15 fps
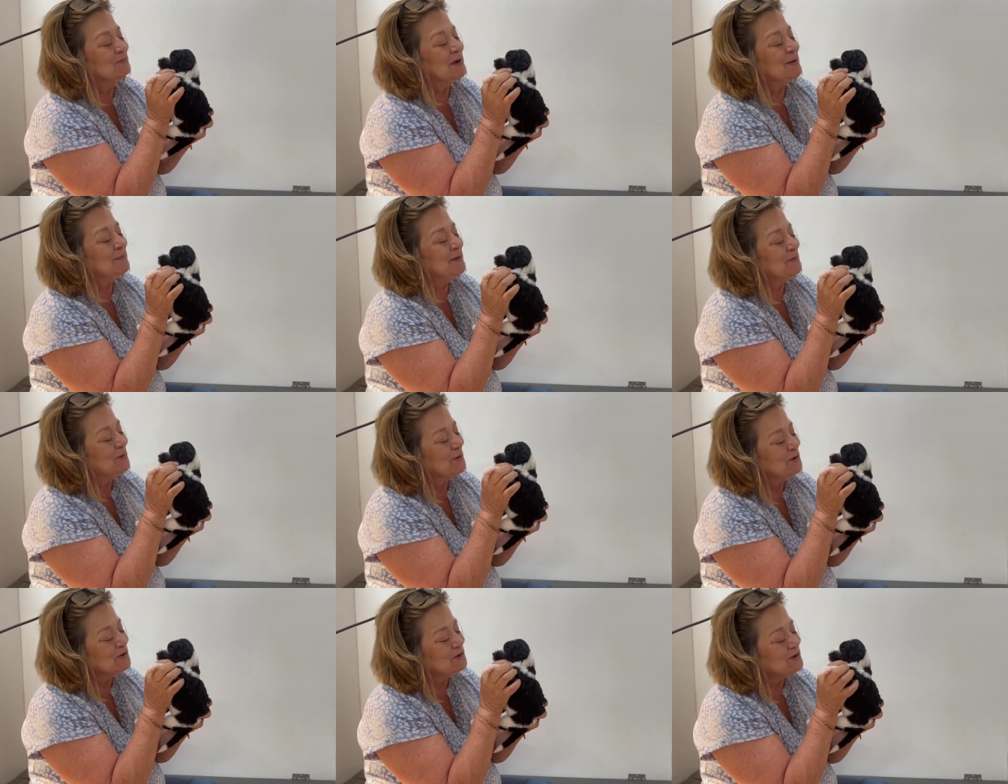Mommy
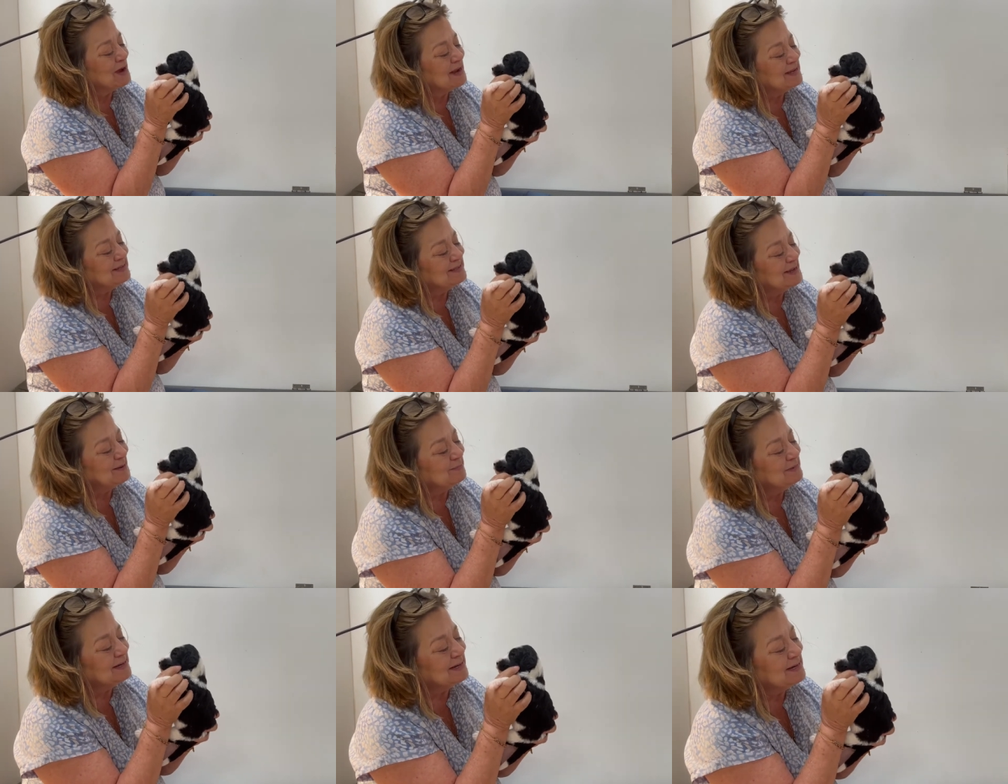woke you guys
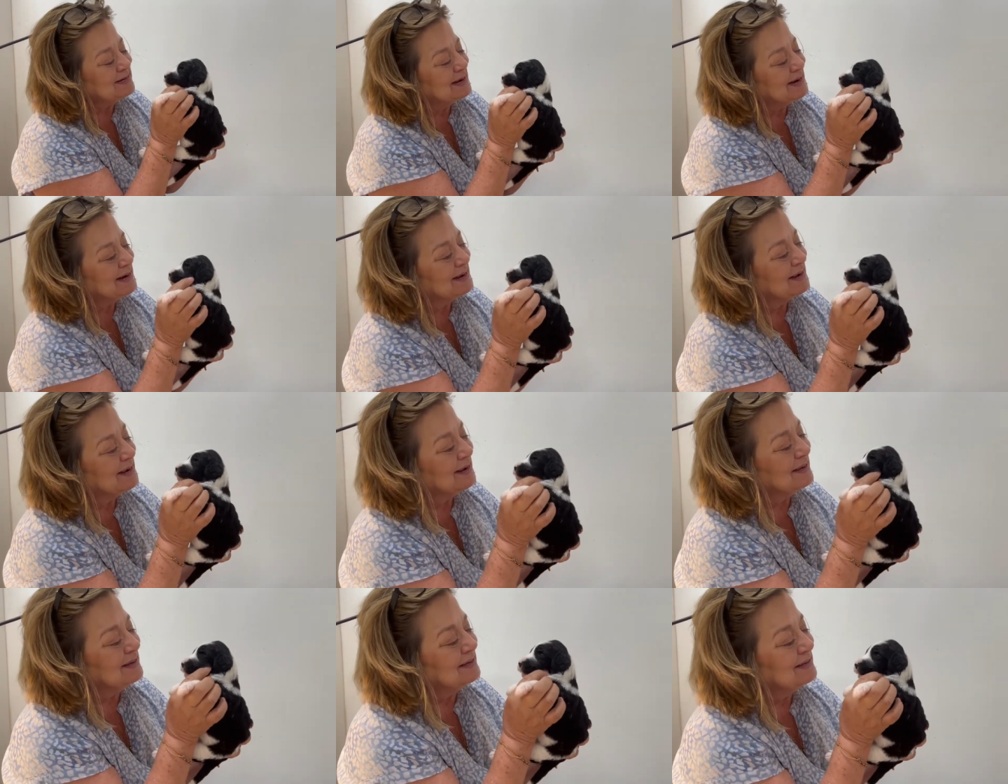up, didn't I,
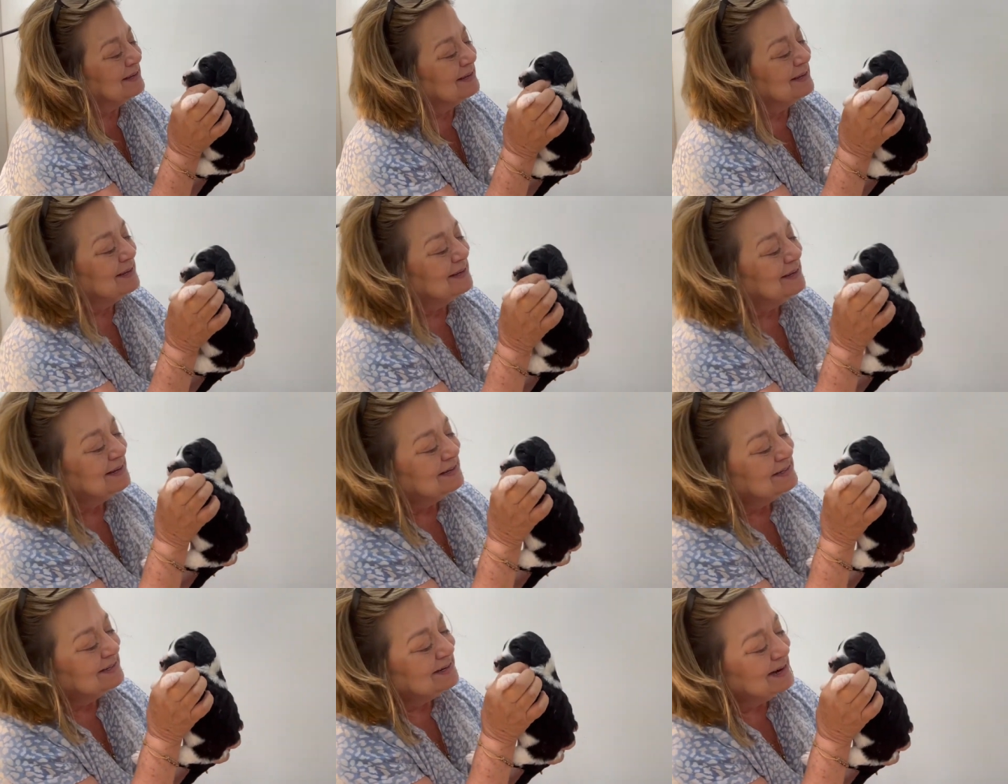huh?
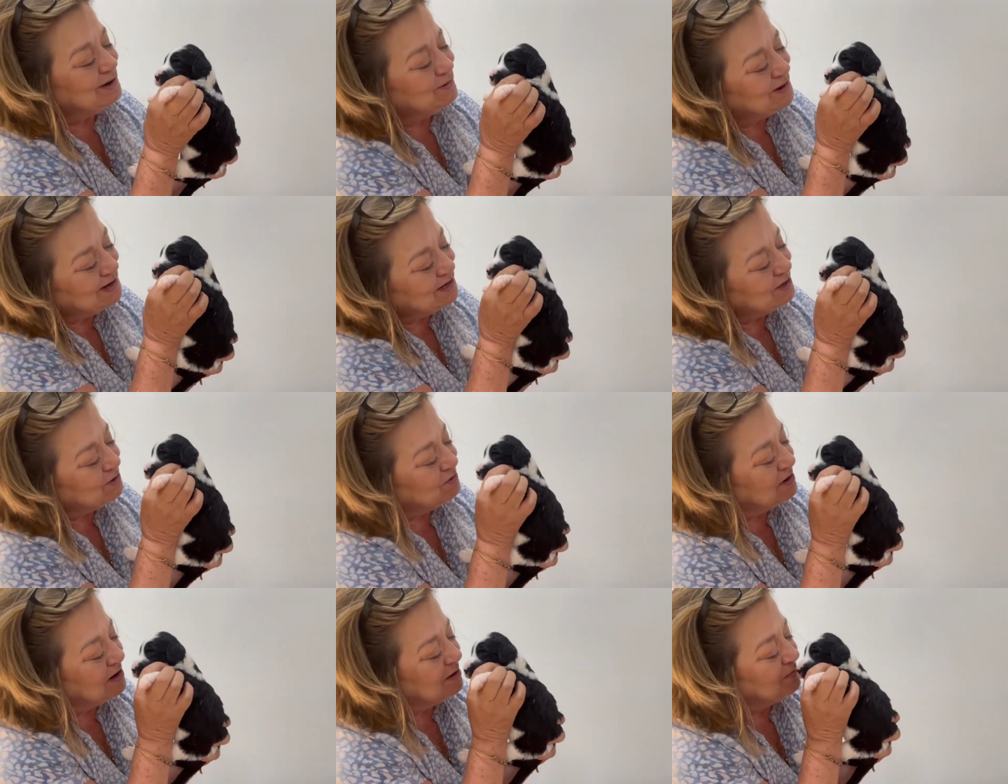Did I wake
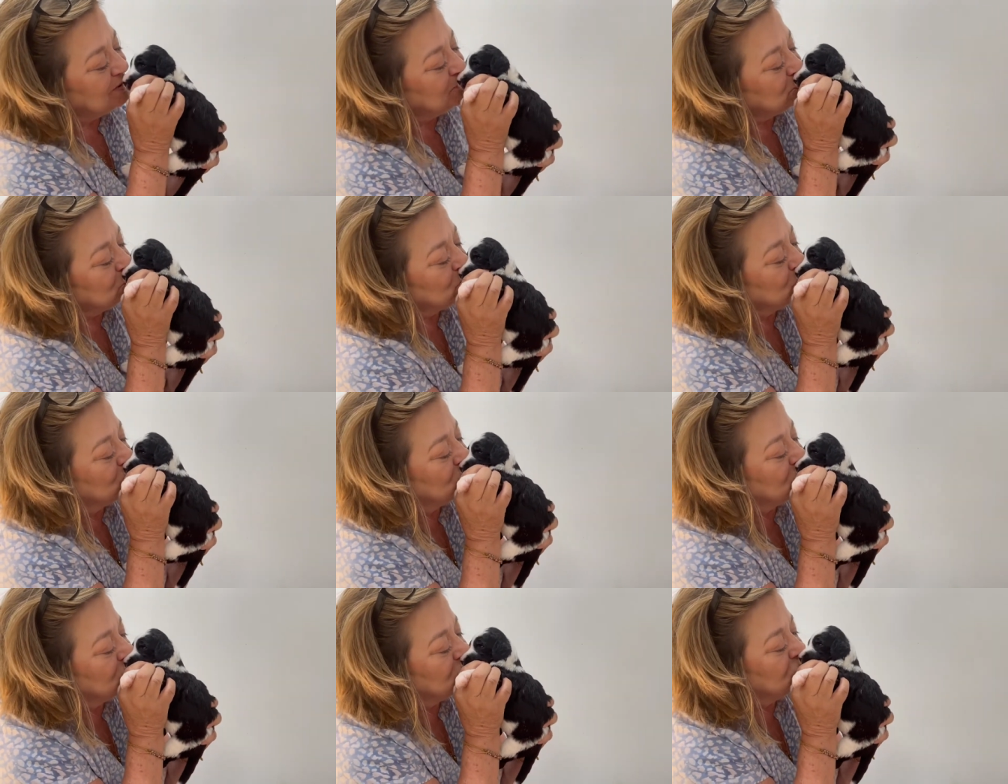you up?
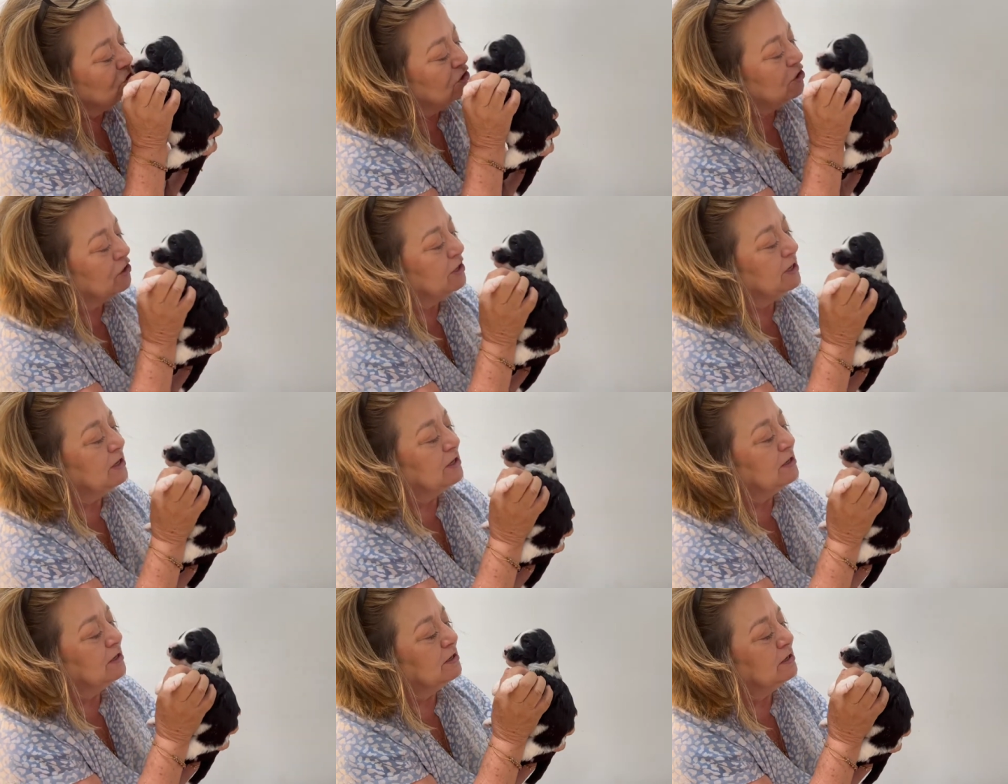Oh,
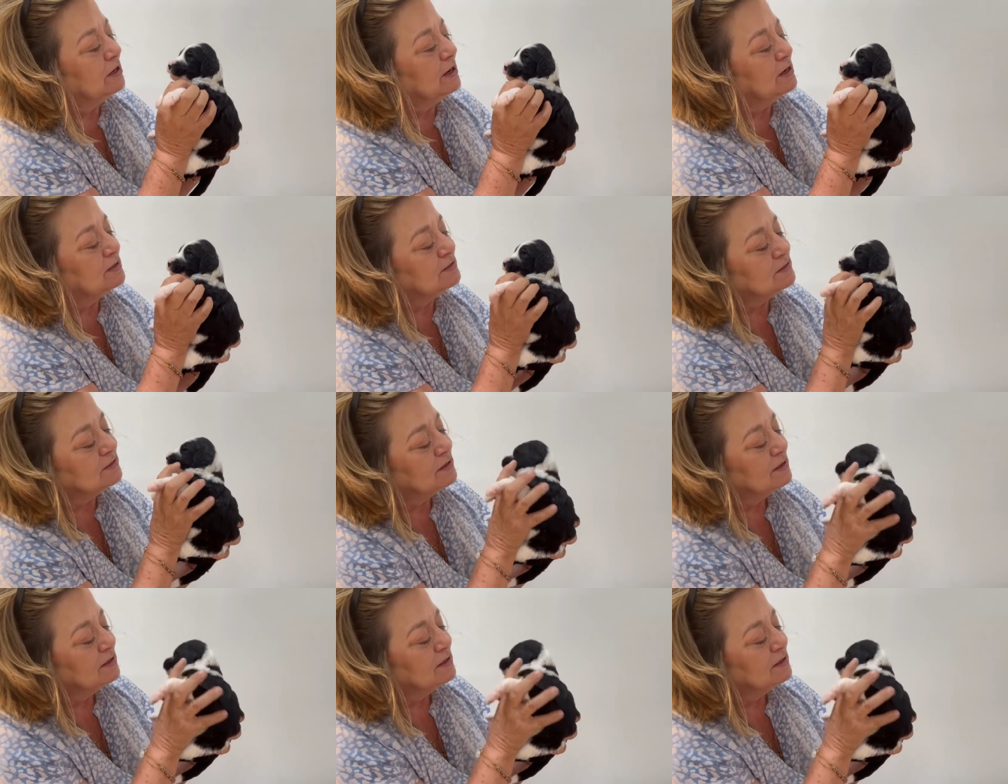sorry, yes.